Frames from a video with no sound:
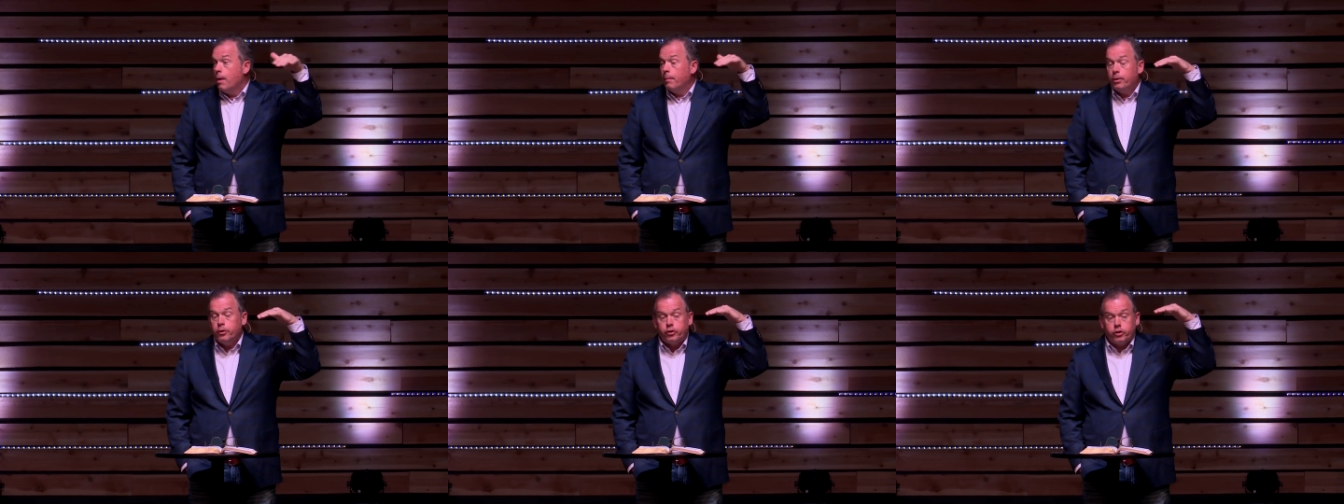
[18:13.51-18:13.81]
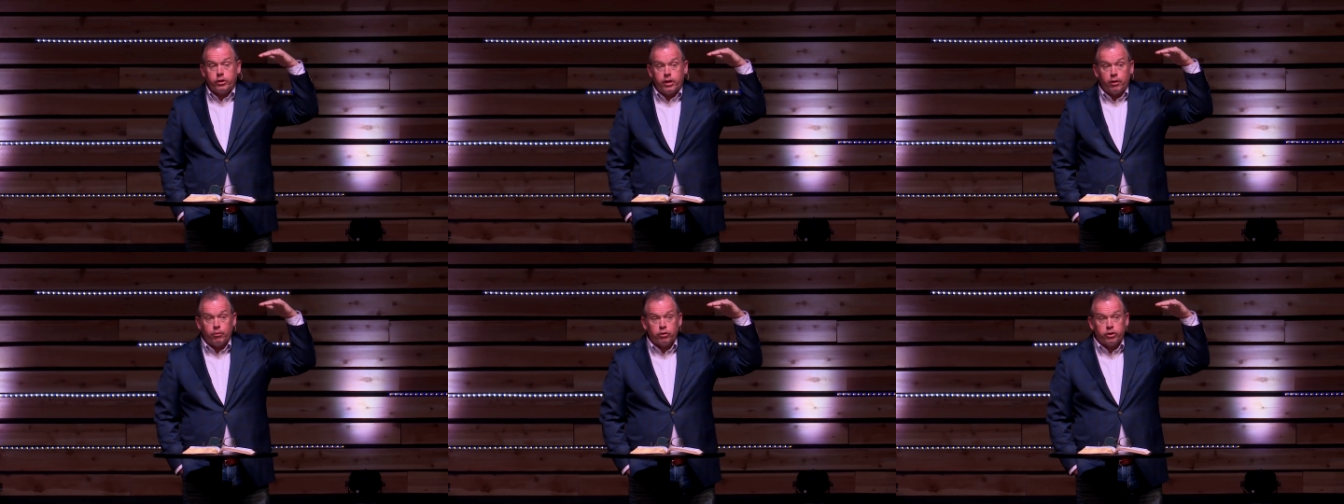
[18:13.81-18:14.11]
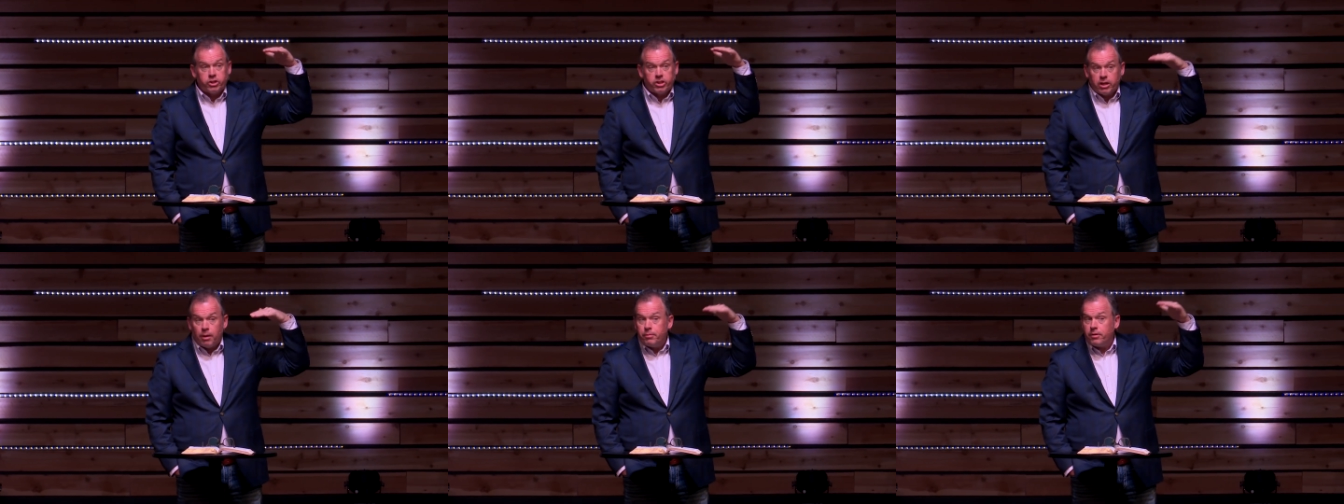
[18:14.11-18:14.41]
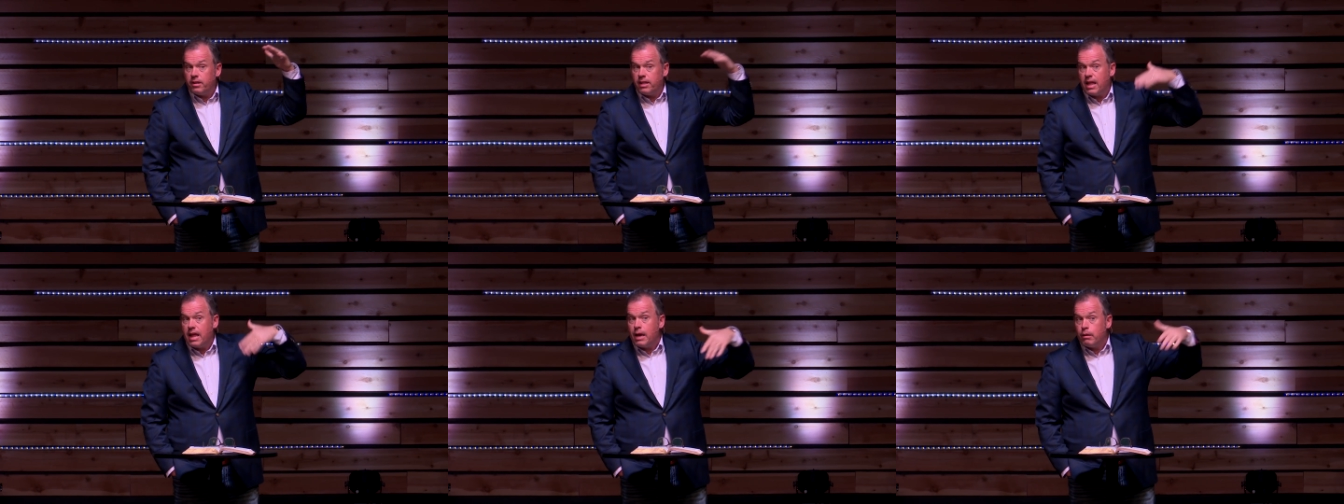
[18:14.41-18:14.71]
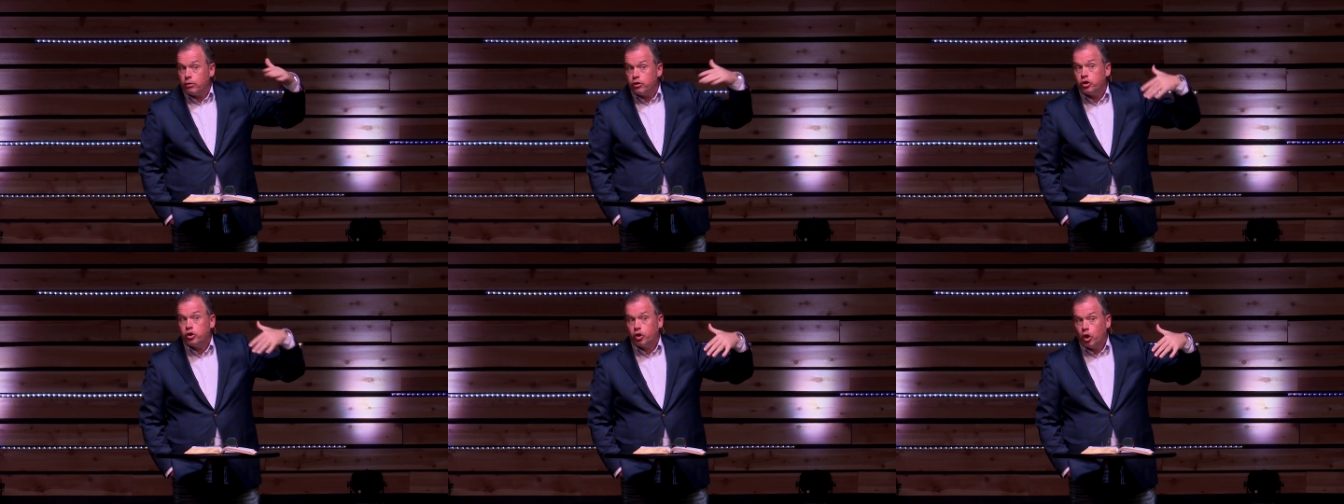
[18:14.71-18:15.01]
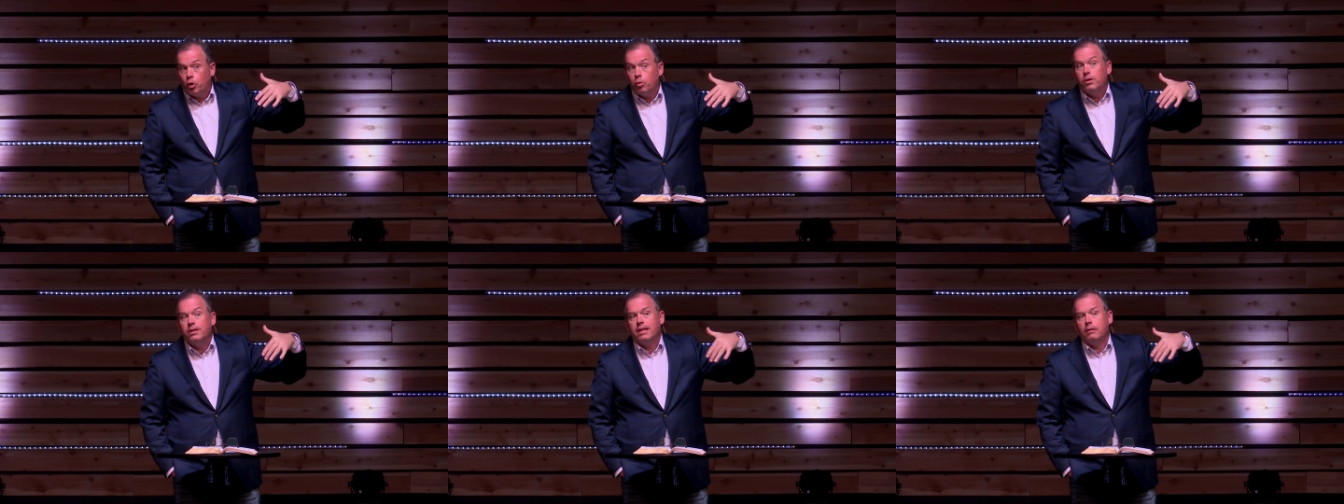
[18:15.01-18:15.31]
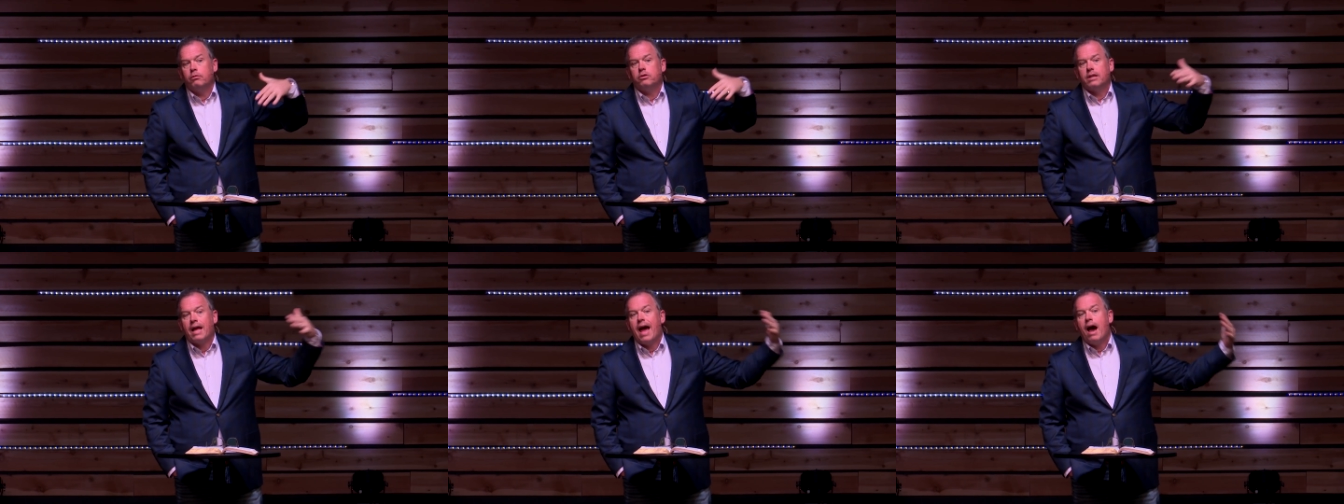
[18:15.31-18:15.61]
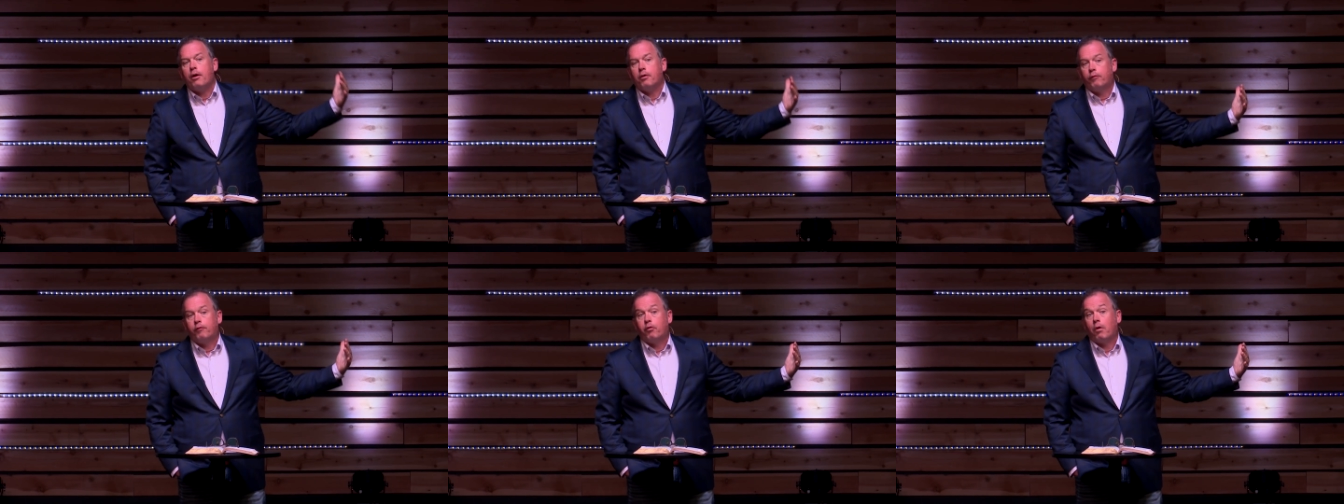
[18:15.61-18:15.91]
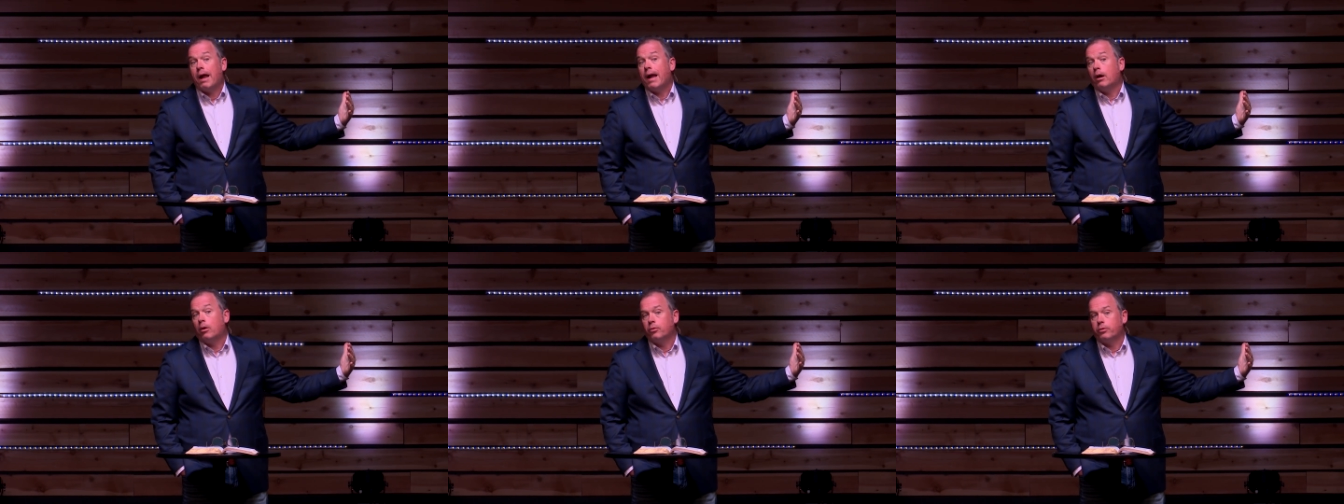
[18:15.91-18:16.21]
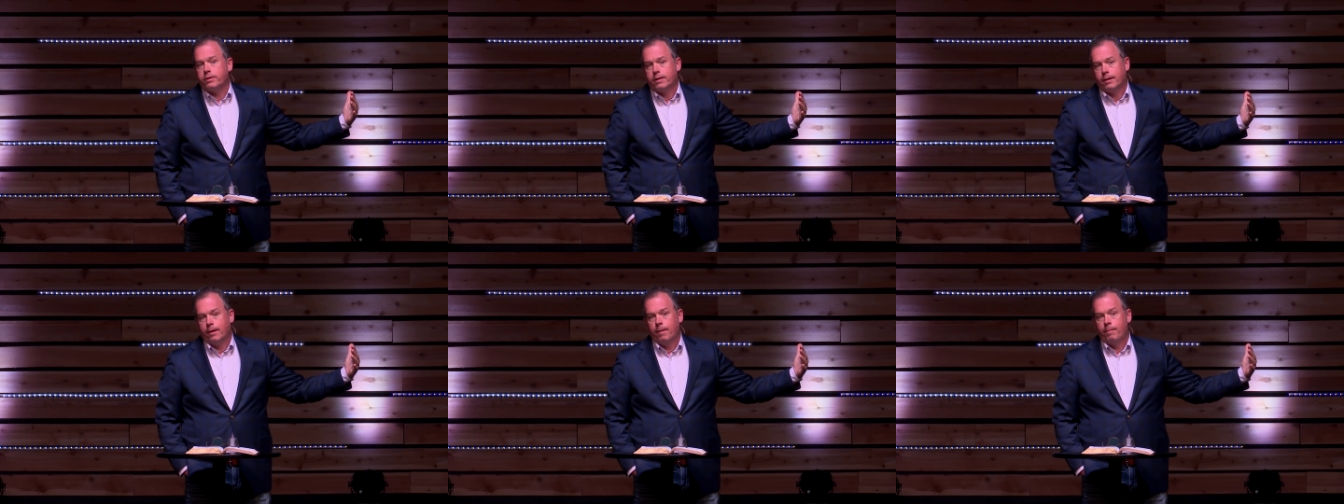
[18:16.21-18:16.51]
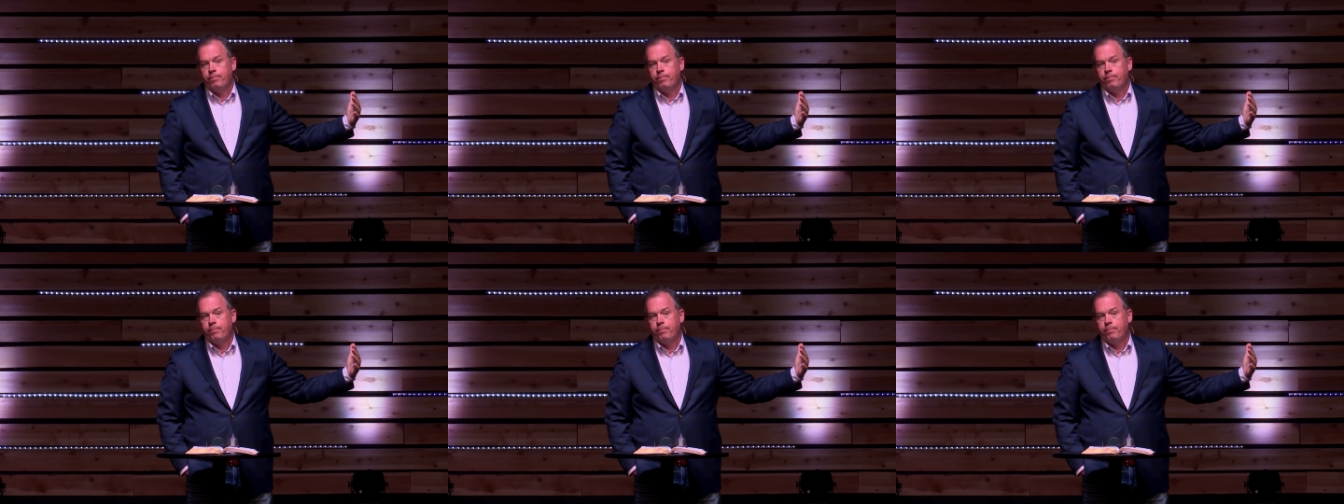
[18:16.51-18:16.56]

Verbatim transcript: But there was something that he was doing that was out of round.